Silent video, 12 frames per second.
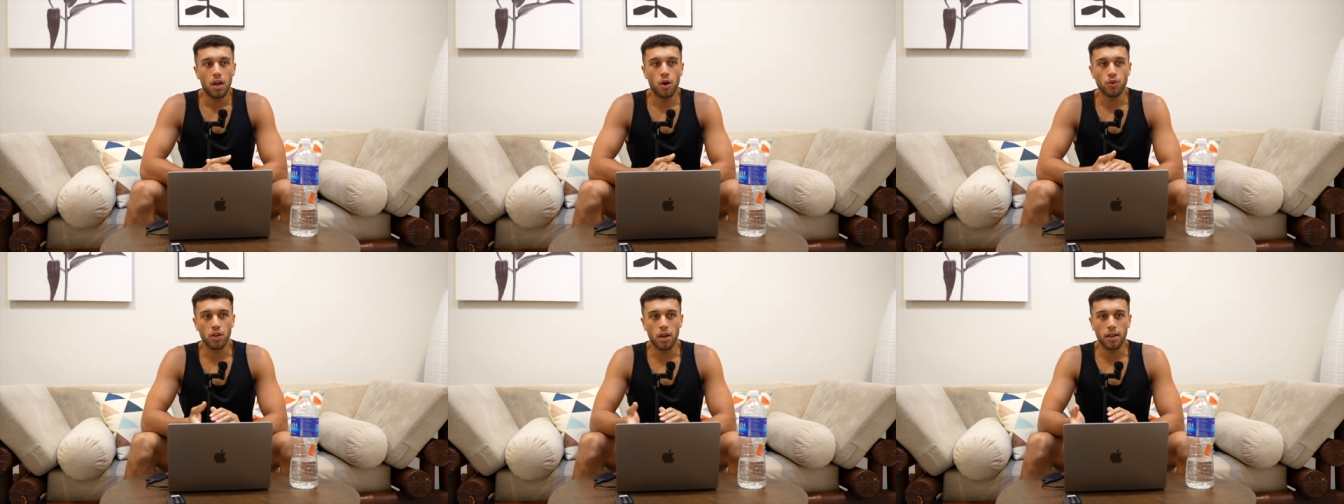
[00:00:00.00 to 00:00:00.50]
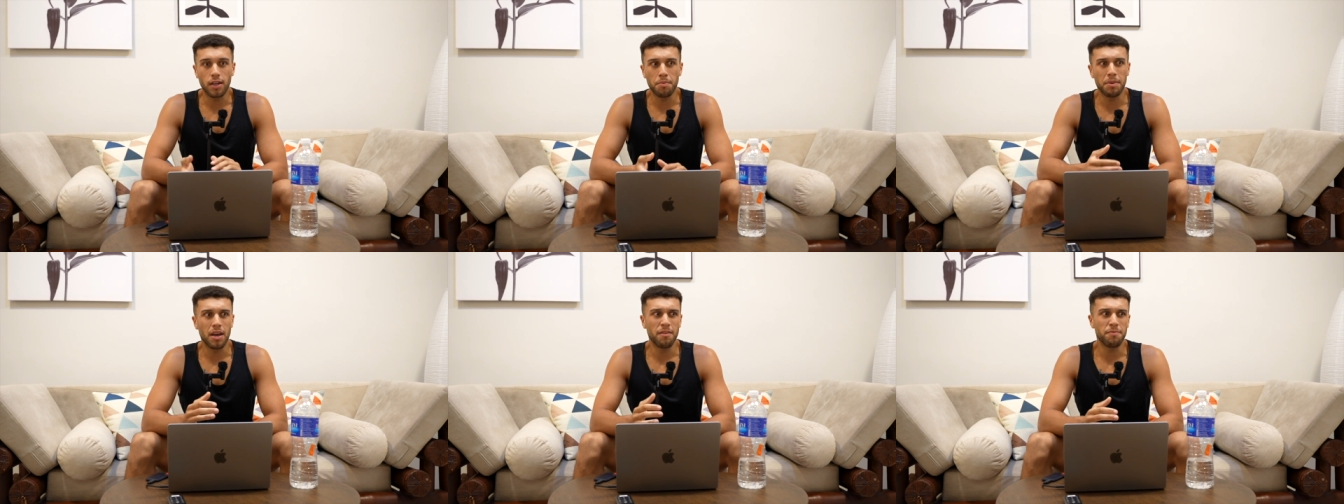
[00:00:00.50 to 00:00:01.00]
I was earning a
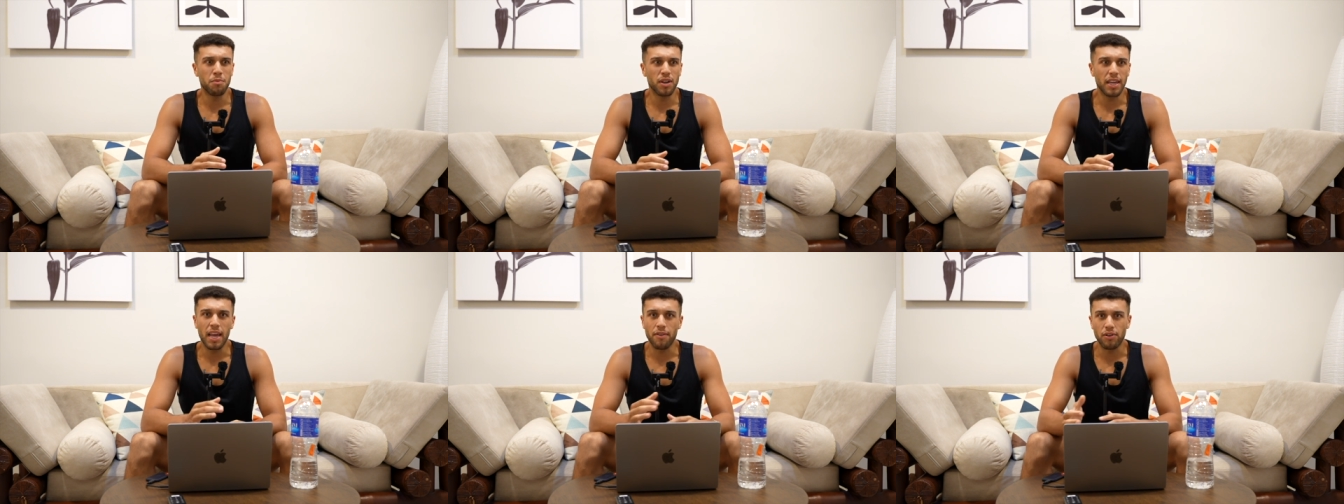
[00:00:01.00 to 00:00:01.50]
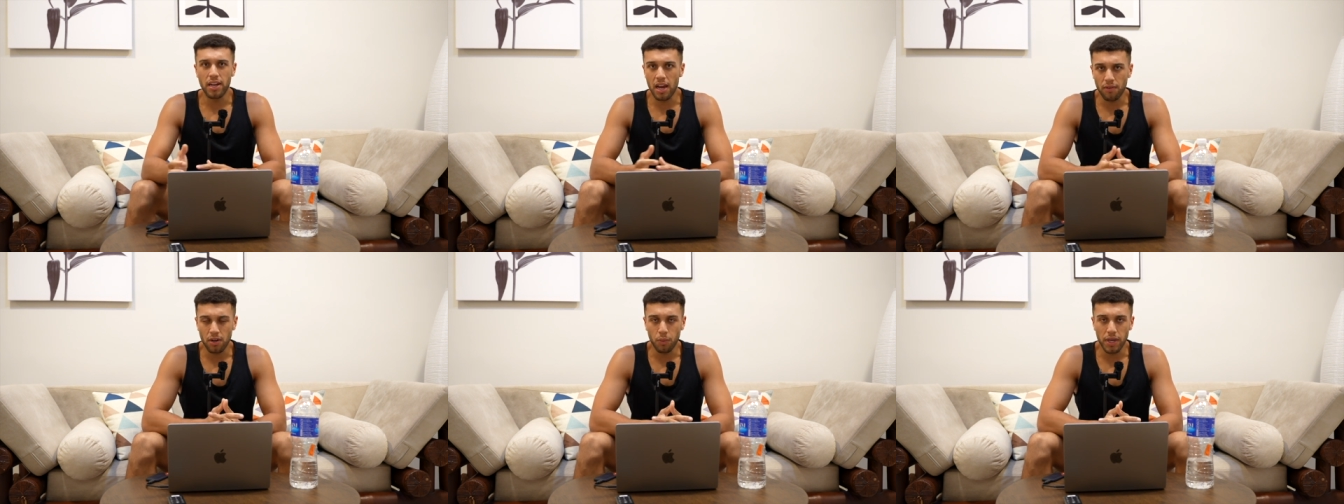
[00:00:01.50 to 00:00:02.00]
bit of money here and
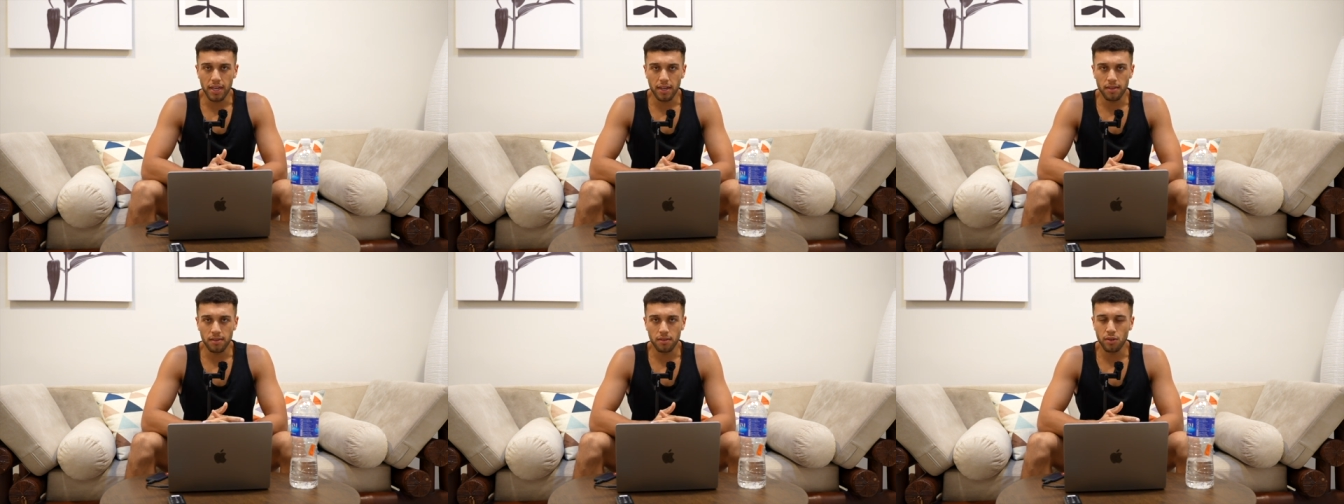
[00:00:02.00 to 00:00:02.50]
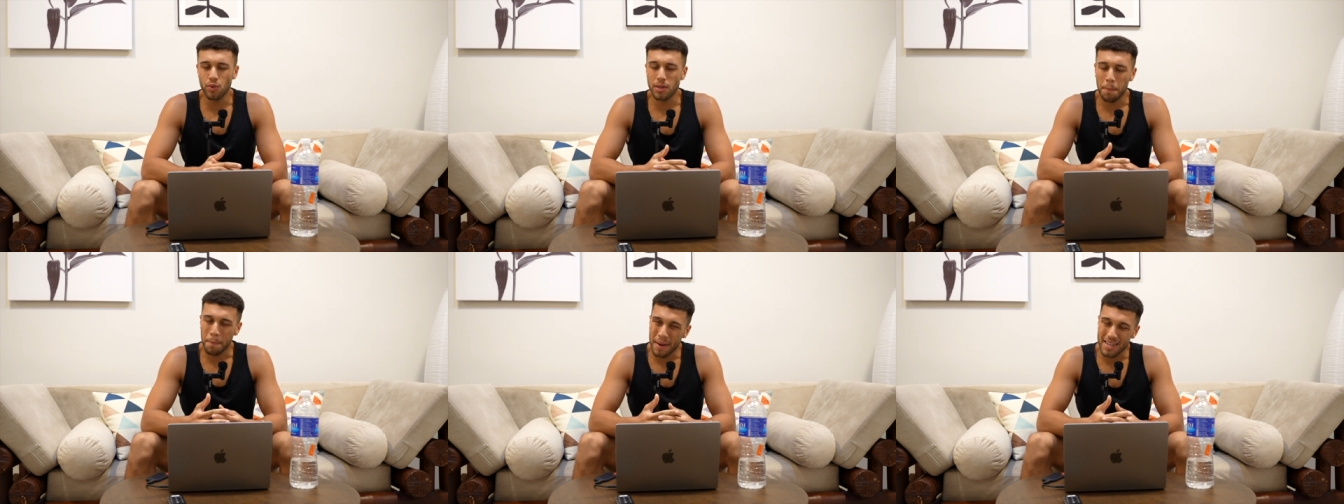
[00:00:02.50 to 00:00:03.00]
there on the weekend. So it was
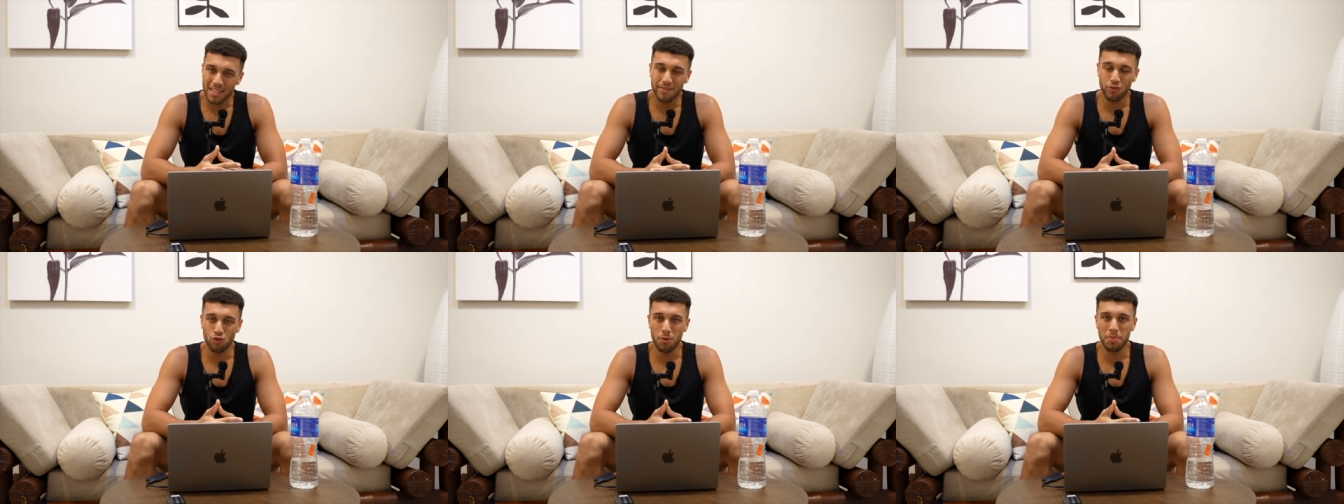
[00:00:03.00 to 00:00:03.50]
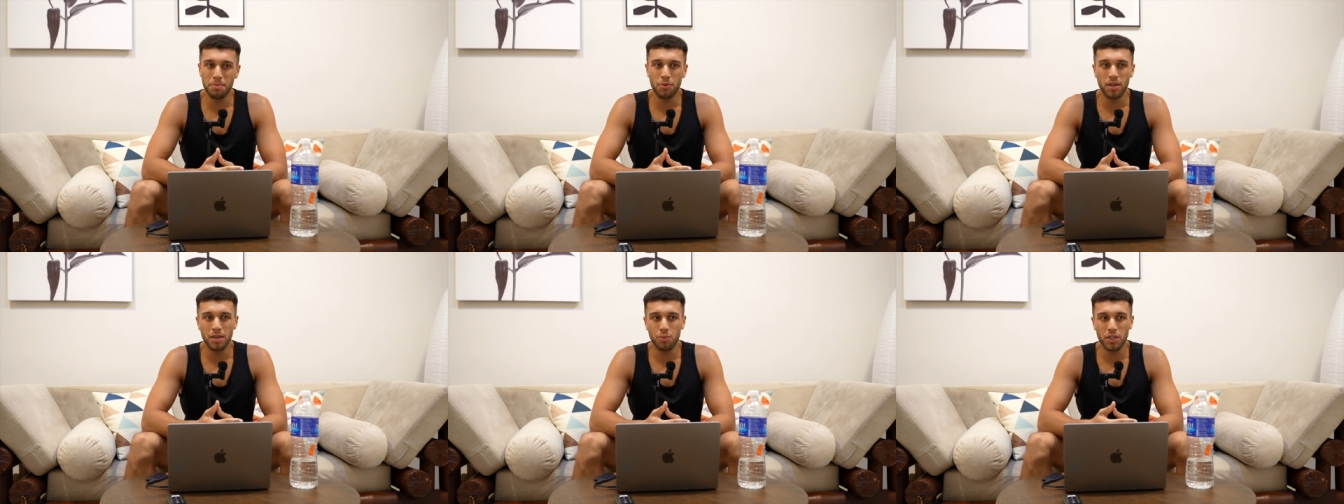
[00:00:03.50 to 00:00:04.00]
a massive drop in
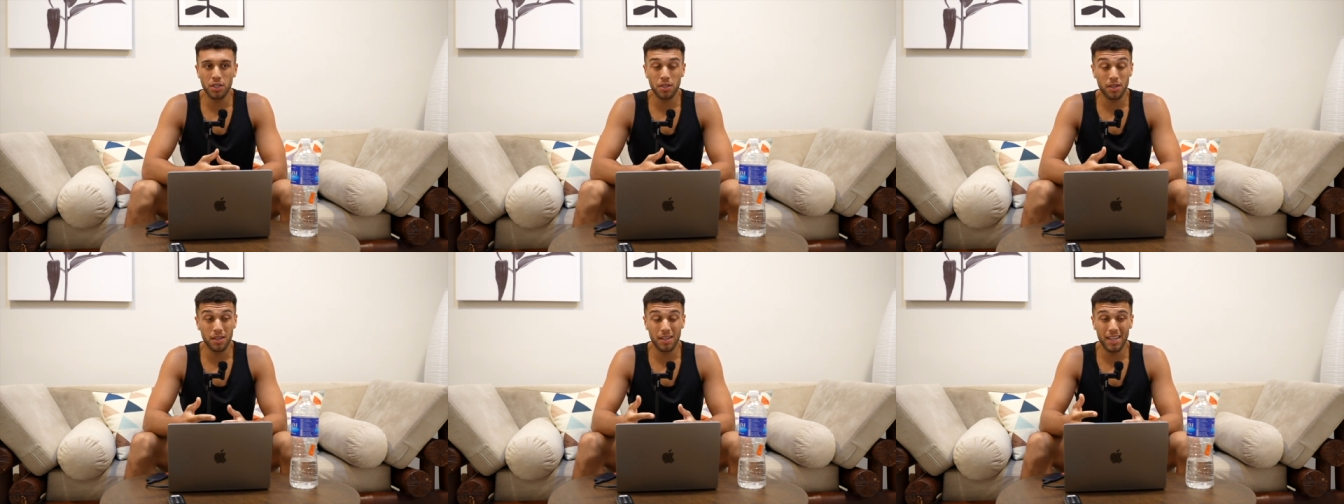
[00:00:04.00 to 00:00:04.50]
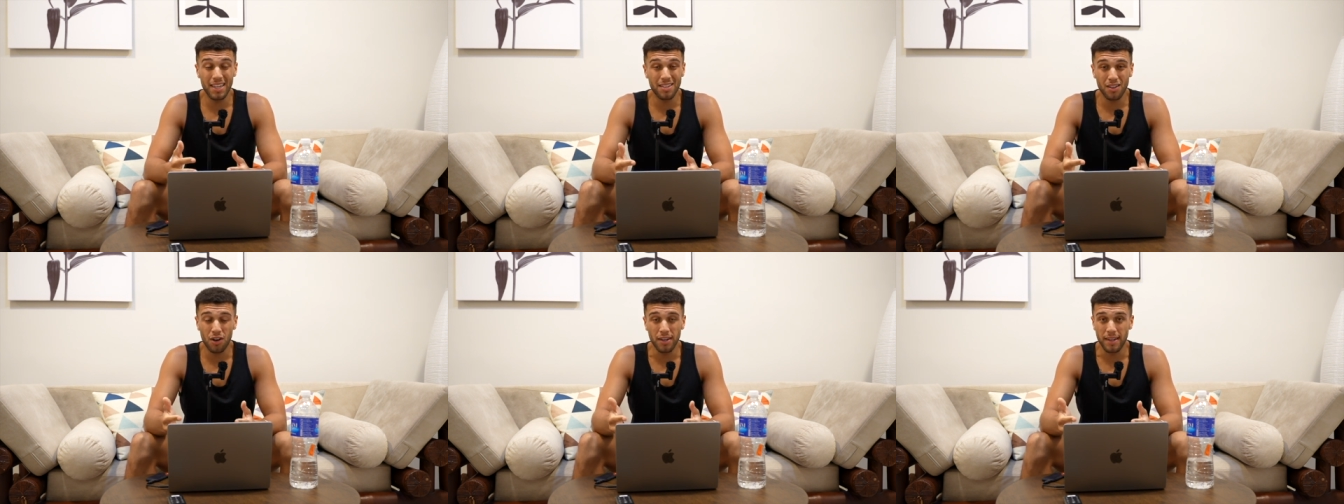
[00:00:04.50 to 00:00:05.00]
money, which
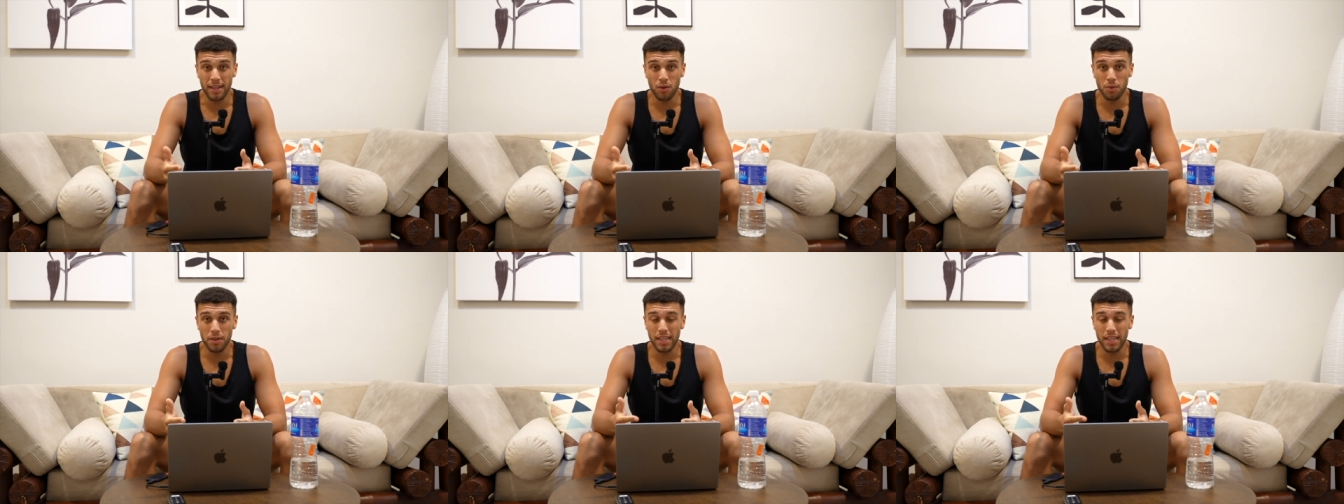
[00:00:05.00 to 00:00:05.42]
isn't ideal.